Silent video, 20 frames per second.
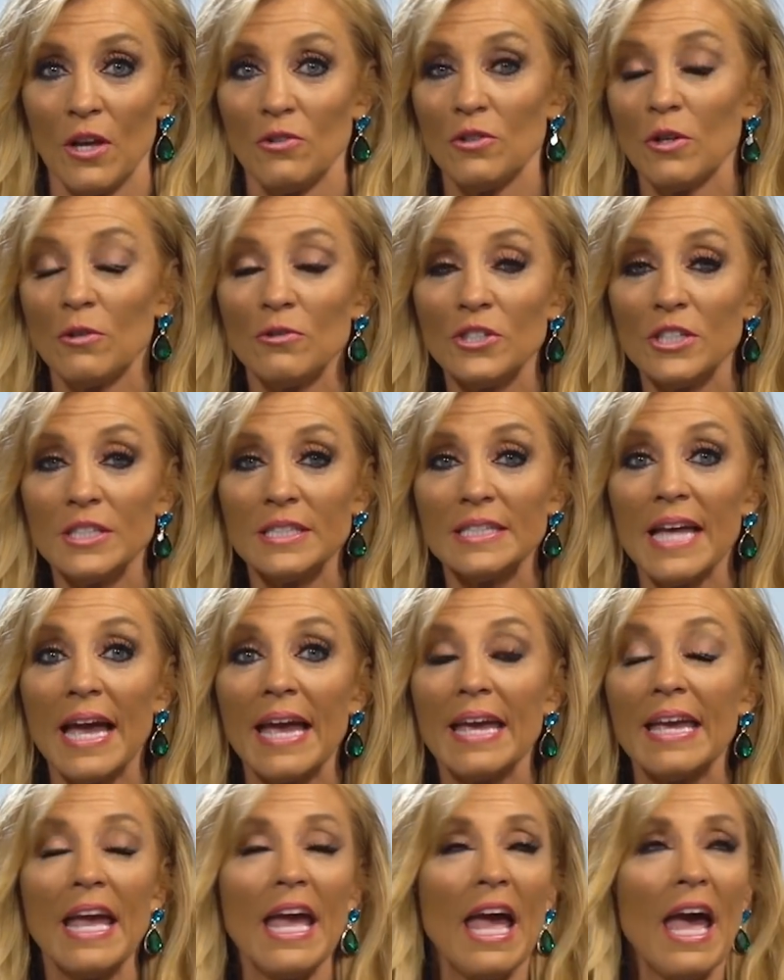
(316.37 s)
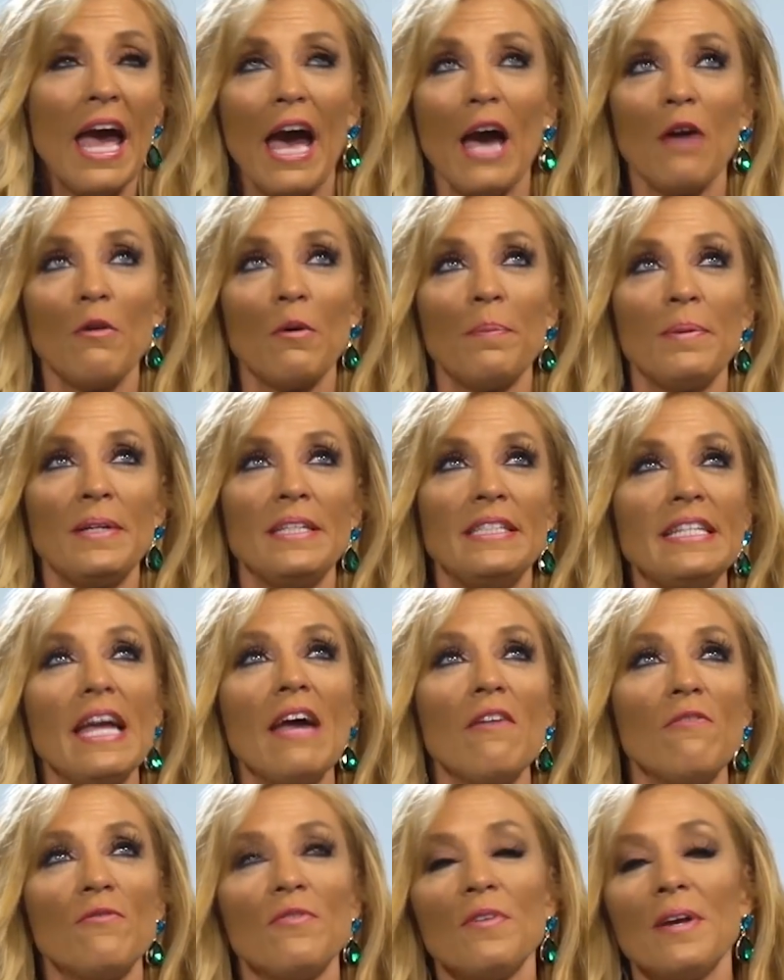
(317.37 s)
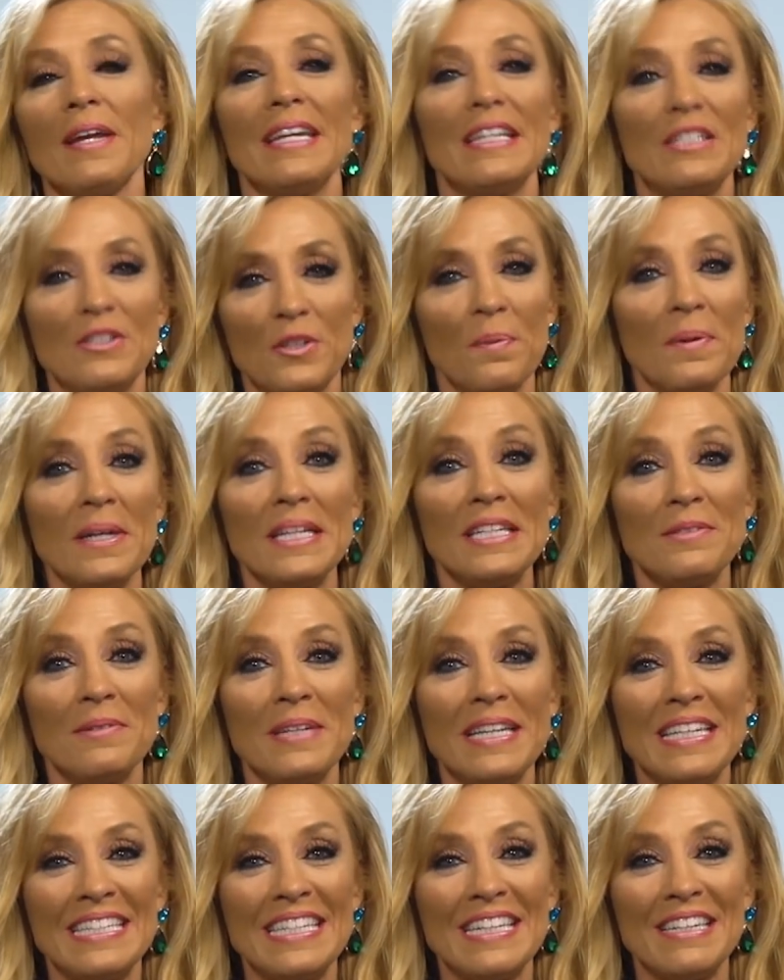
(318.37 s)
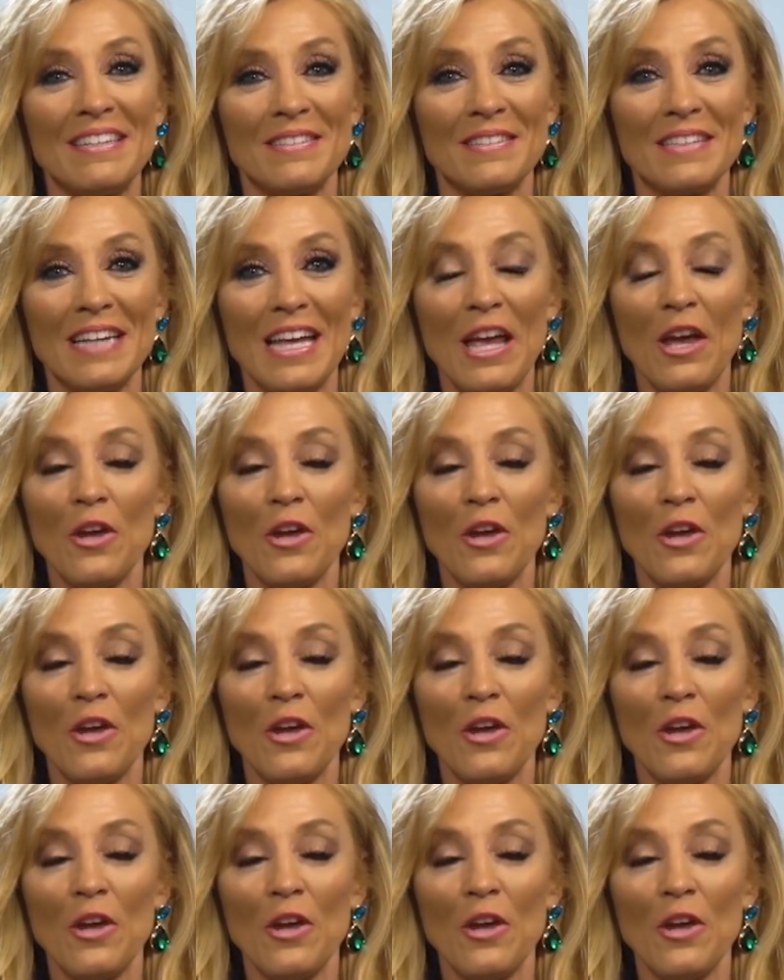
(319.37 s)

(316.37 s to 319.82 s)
Don't just say, I will be debt-free in 2022.